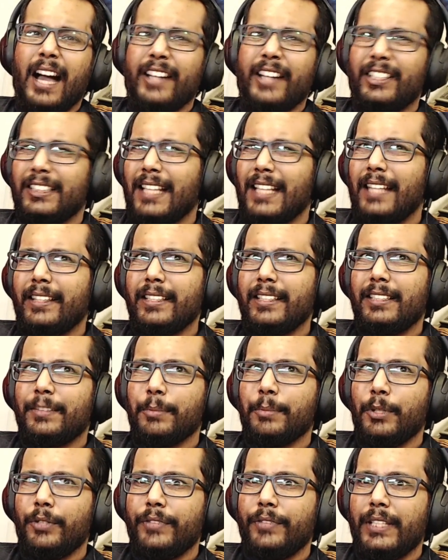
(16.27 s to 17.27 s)
I understand this
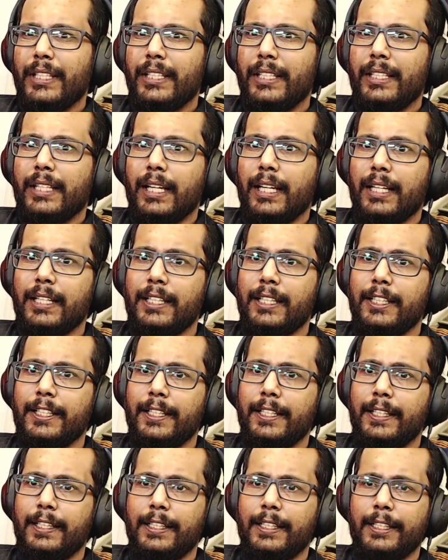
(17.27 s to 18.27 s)
movie
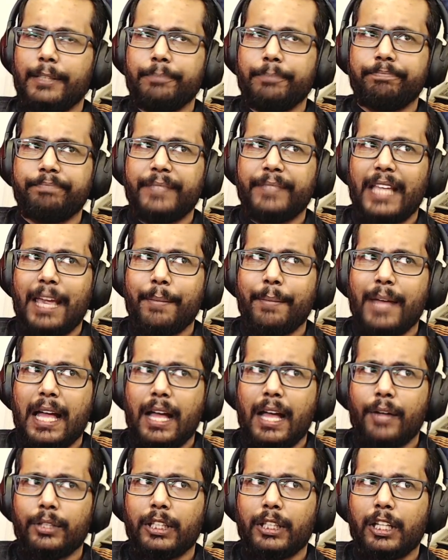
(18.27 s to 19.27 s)
uh, came
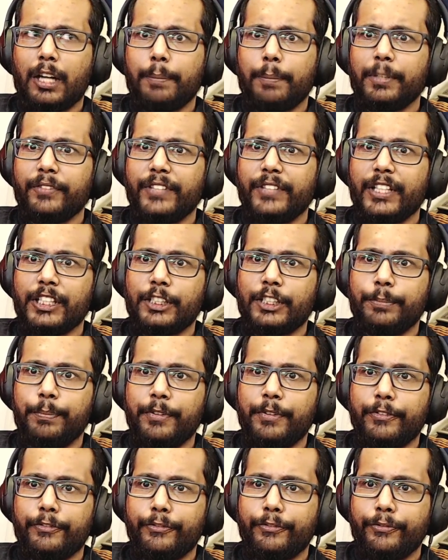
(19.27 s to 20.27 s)
out a couple of years
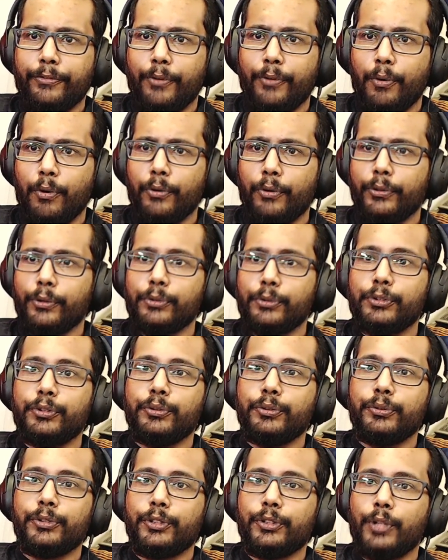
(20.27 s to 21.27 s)
before those
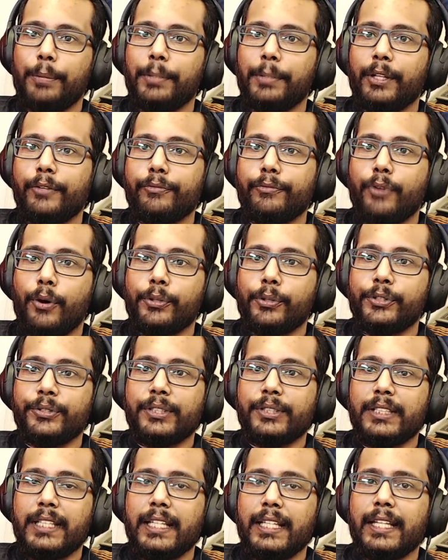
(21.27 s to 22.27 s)
two, so I'm looking forward to
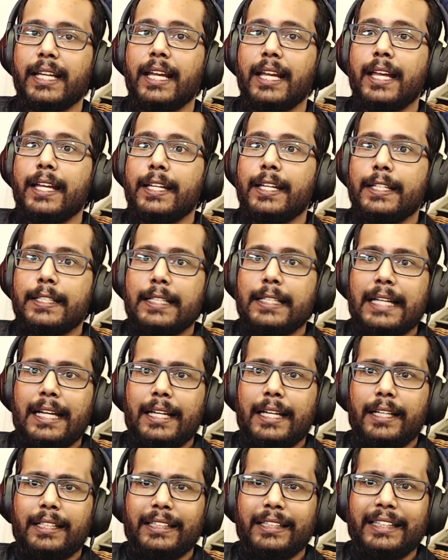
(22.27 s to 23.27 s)
seeing
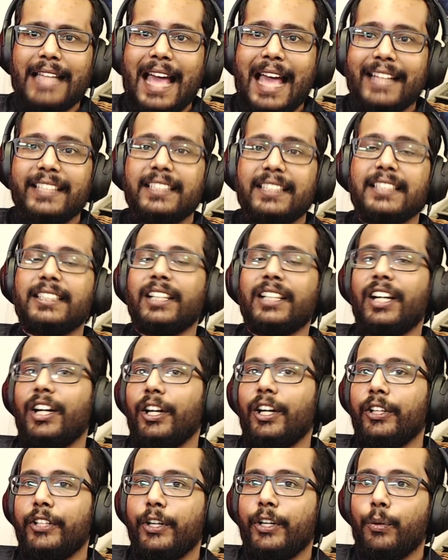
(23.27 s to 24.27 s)
Landis's
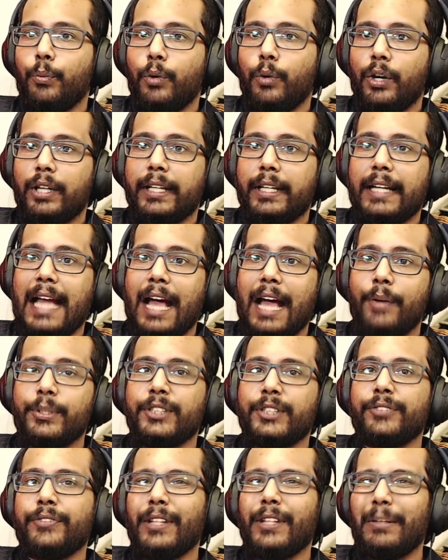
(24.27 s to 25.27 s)
earlier work and how
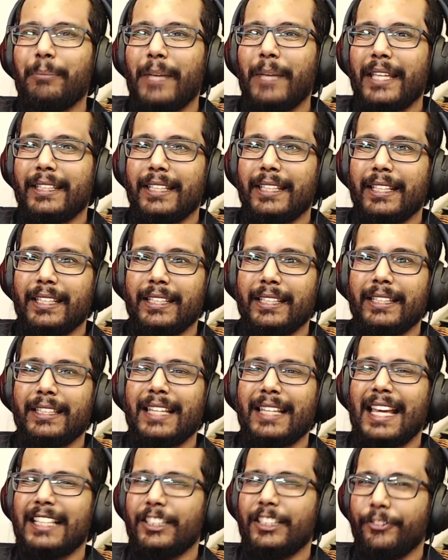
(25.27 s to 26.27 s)
his
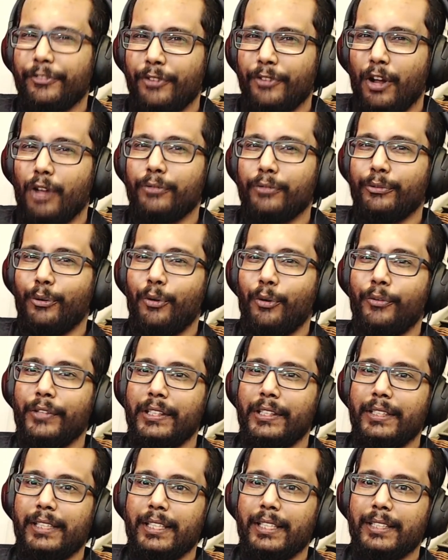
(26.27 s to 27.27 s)
filmmaking has evolved over
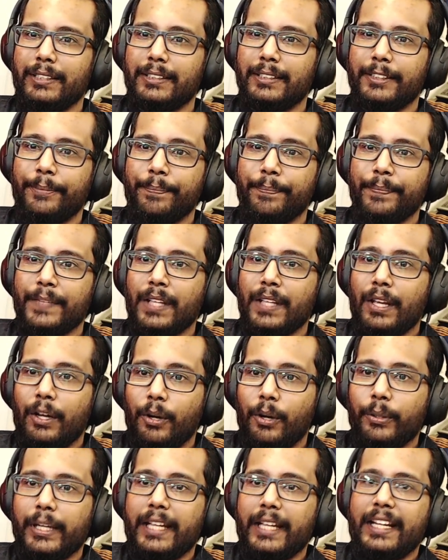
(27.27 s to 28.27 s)
the years.
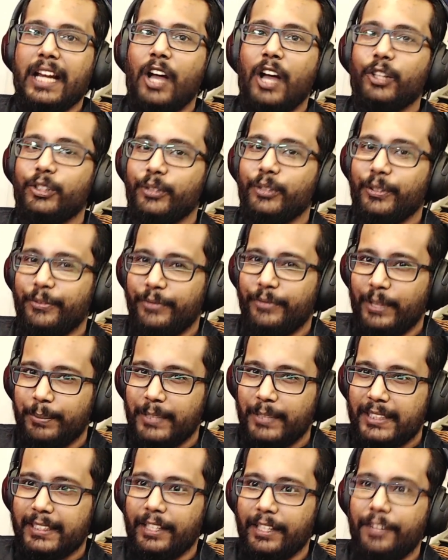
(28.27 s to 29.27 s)
Okay, now to the
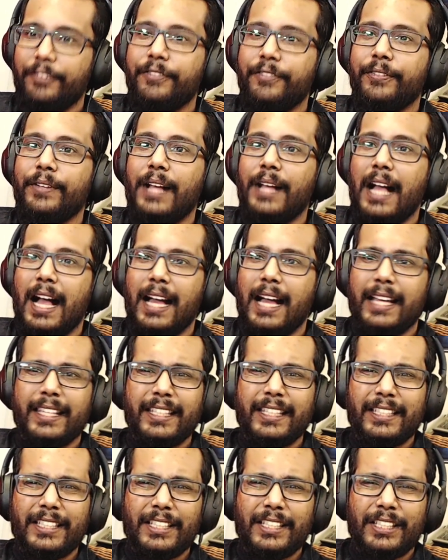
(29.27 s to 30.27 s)
film itself.
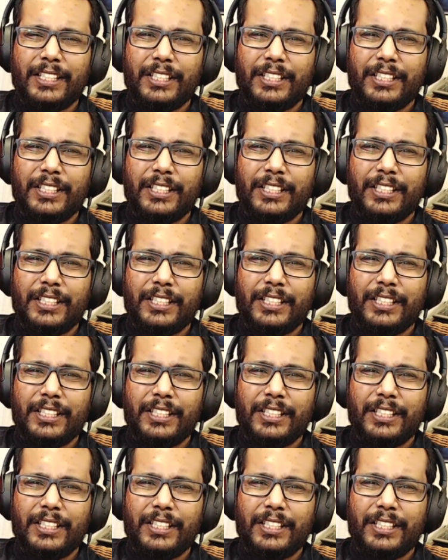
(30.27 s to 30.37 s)
I